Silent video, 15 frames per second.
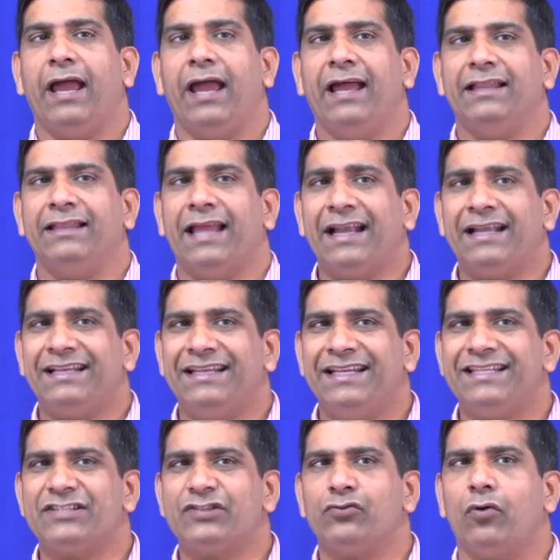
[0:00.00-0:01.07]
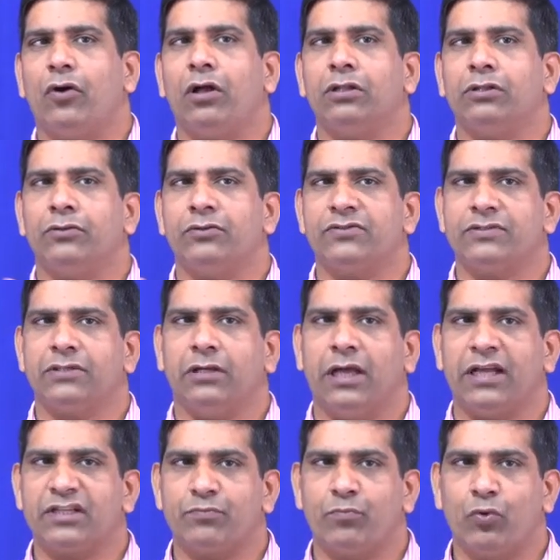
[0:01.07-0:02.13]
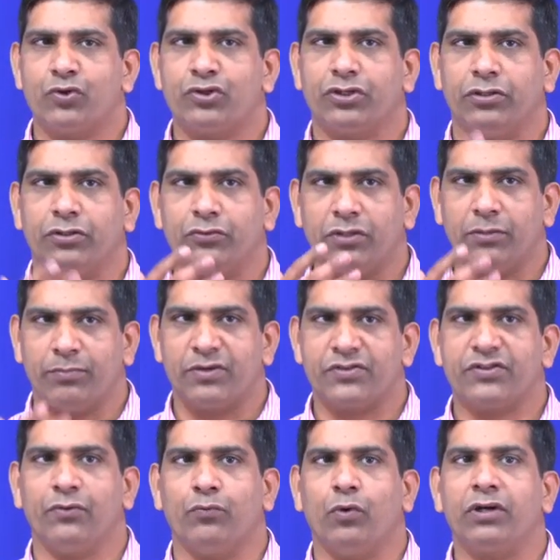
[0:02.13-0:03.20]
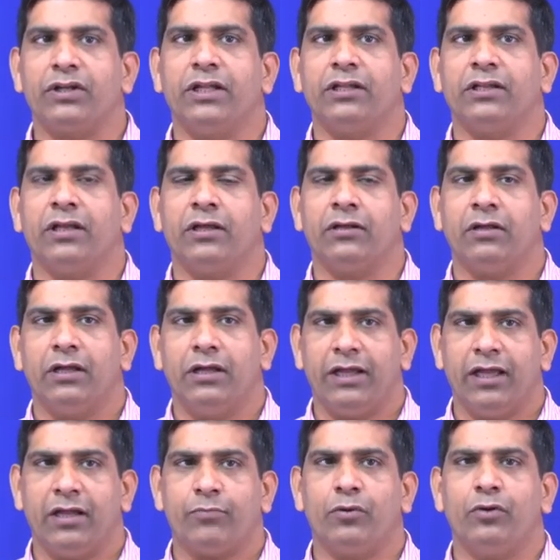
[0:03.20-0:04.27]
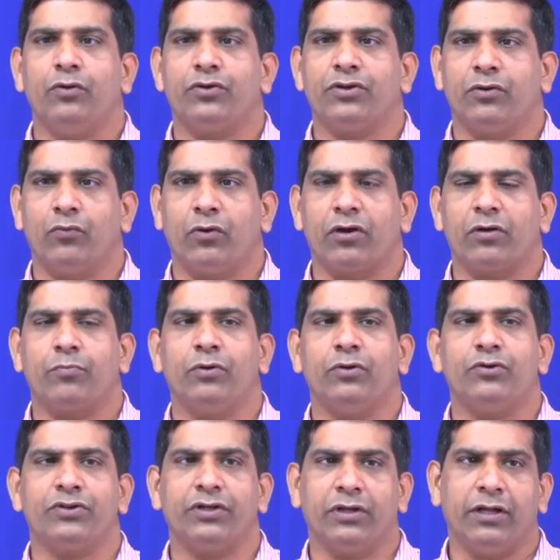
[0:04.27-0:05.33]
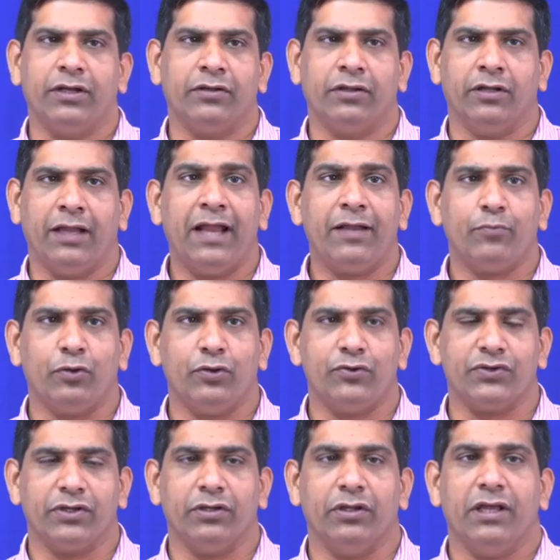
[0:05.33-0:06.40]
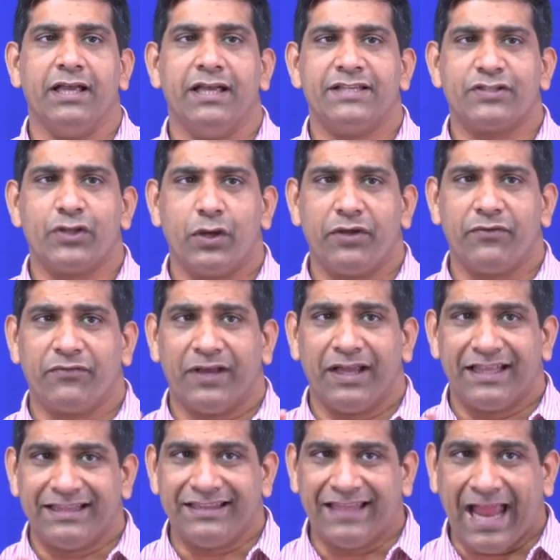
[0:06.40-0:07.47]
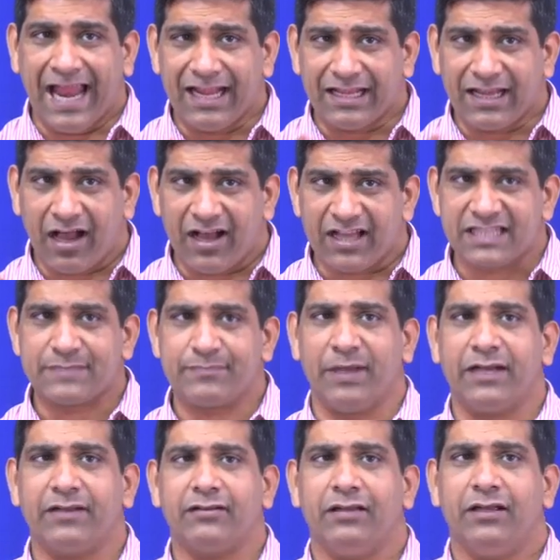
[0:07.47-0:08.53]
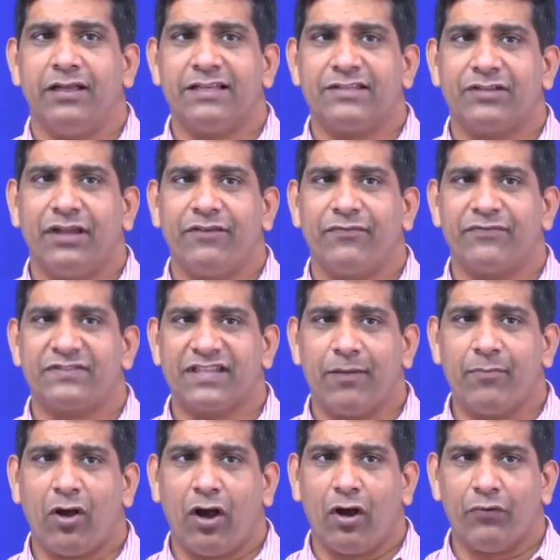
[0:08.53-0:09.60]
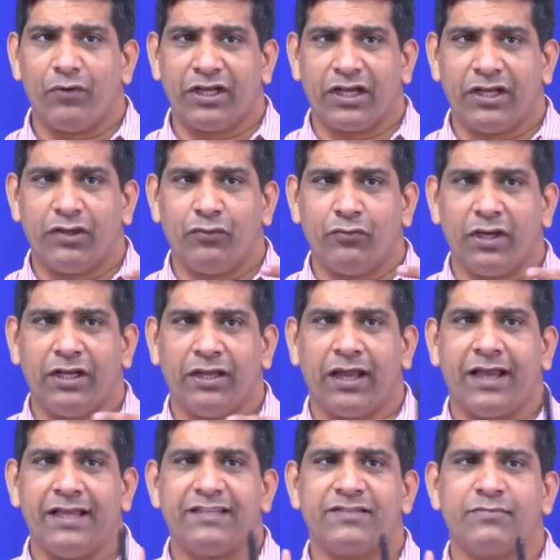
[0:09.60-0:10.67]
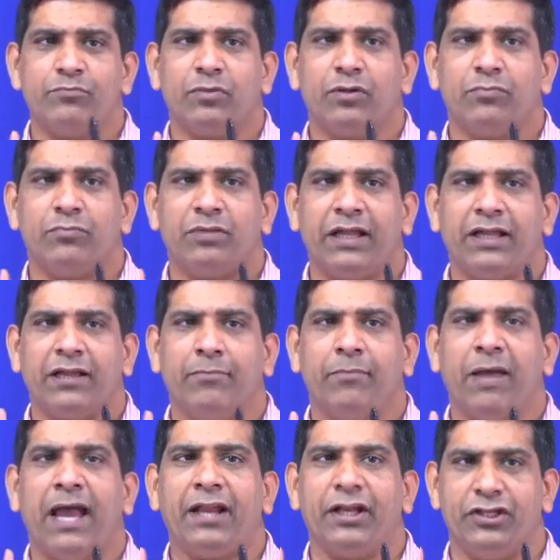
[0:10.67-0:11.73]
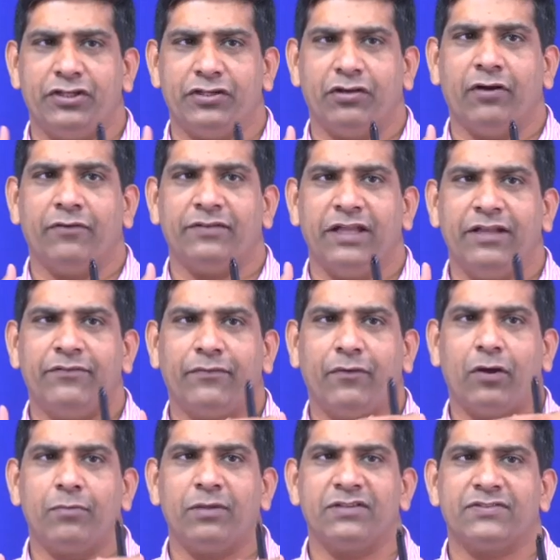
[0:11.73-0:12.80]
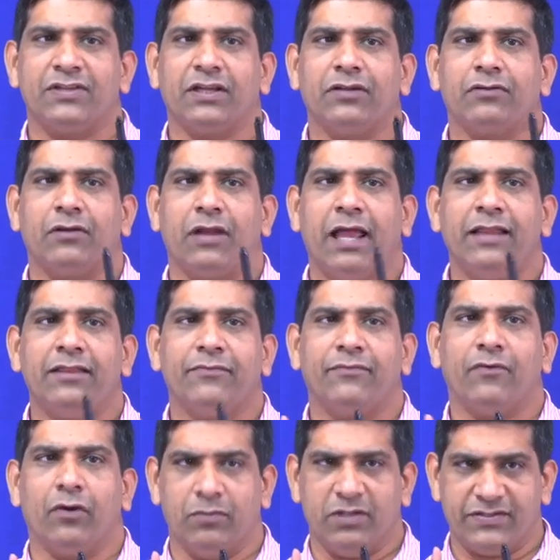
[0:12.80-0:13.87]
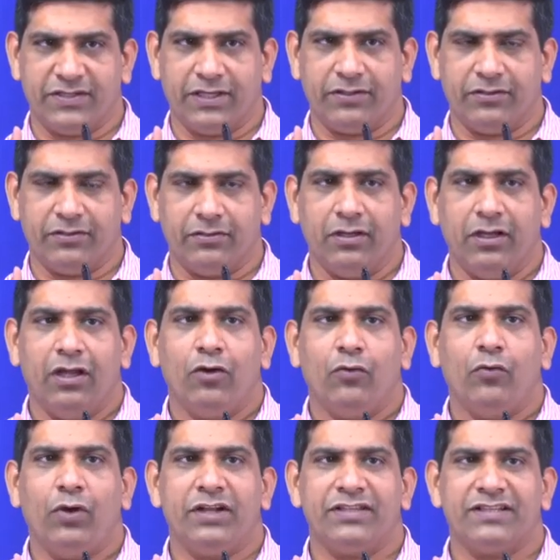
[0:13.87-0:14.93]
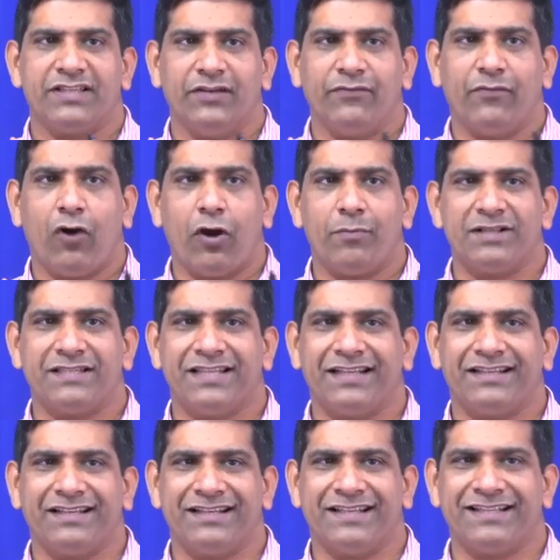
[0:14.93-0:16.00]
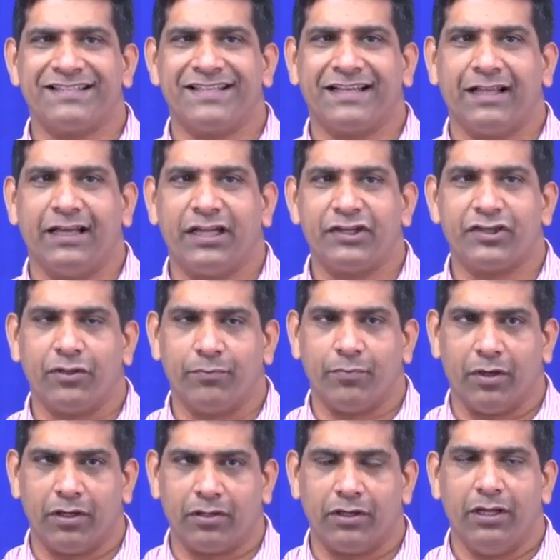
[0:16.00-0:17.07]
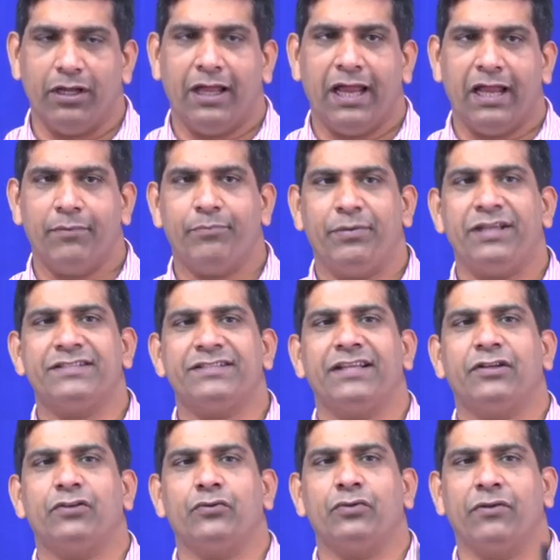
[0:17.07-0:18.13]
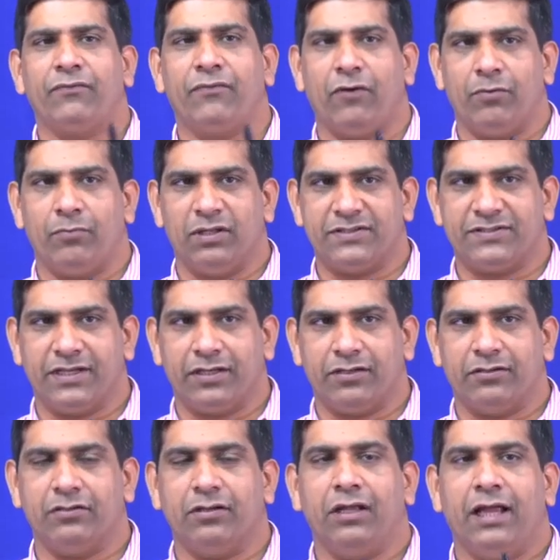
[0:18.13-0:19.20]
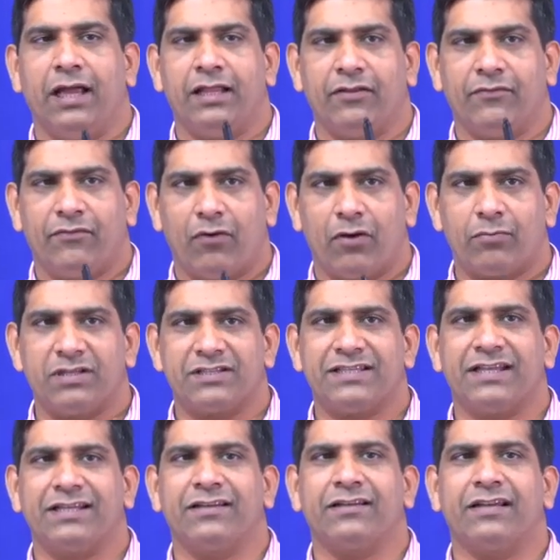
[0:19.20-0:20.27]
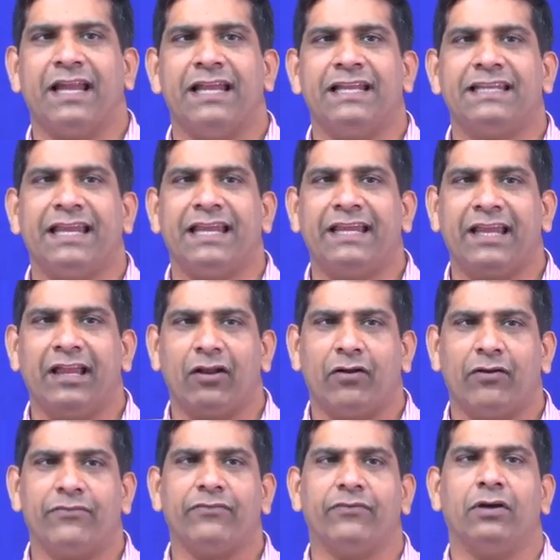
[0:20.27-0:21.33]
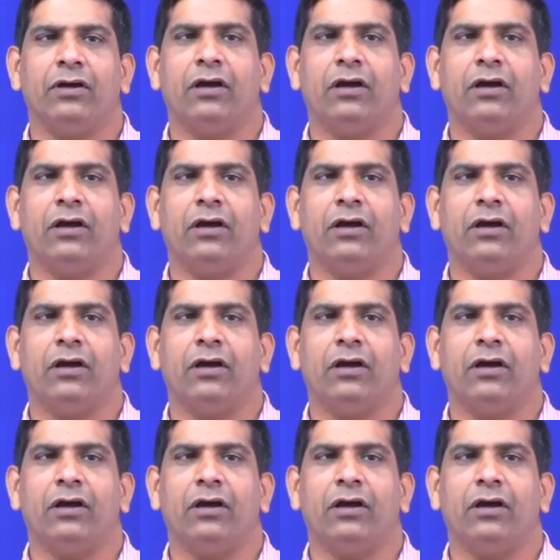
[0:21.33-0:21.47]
And that leads to all those exposure to the person working there, air pollution, water pollution, and land pollution. So if that aspect, so if somehow we can do a nice like a marriage of the informal sector and the formal sector, where this informal sector does the collection part and brings it to the formal sector, and the formal sector can take care of